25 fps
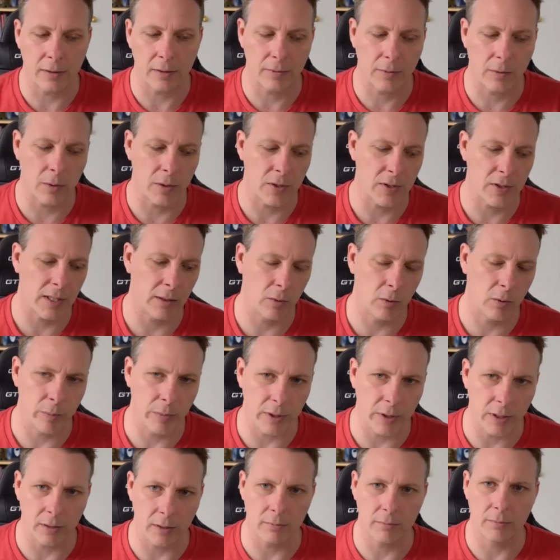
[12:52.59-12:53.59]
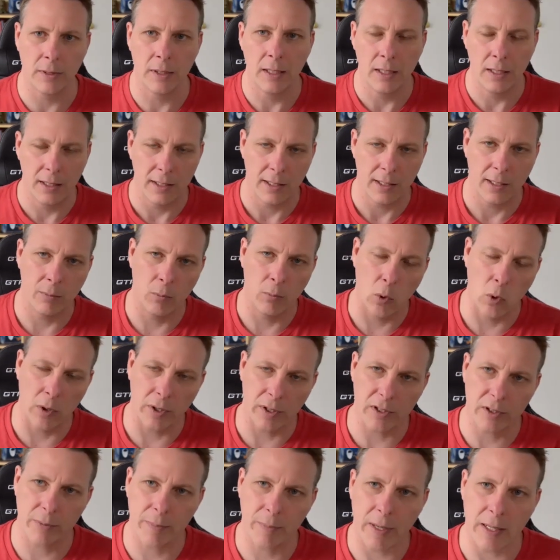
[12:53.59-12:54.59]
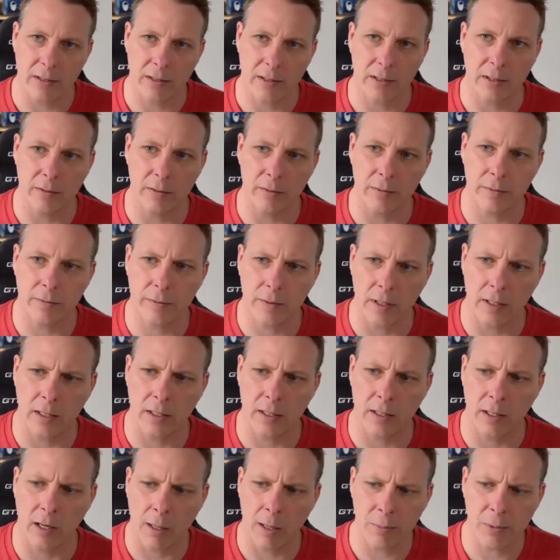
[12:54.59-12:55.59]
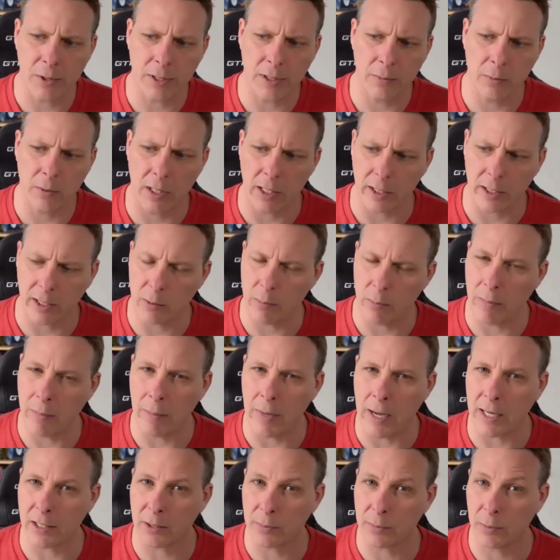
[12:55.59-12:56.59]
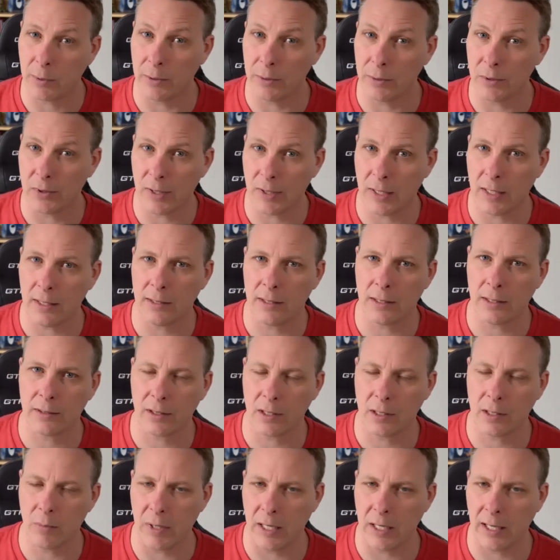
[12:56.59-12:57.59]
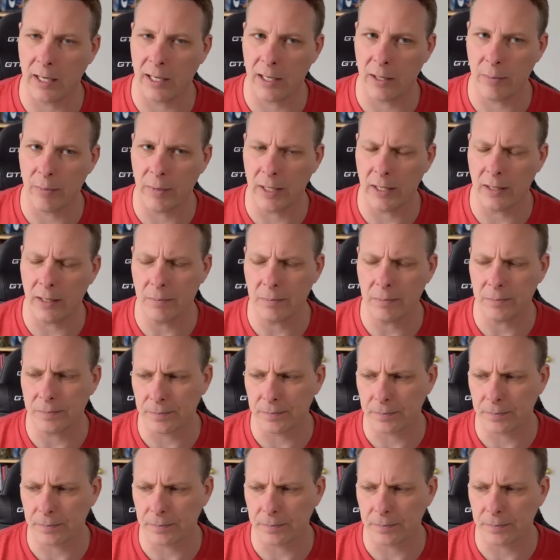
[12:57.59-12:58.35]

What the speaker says: Of course, that will be a more expensive option. We're not going to mass produce that. That's going to be handmade.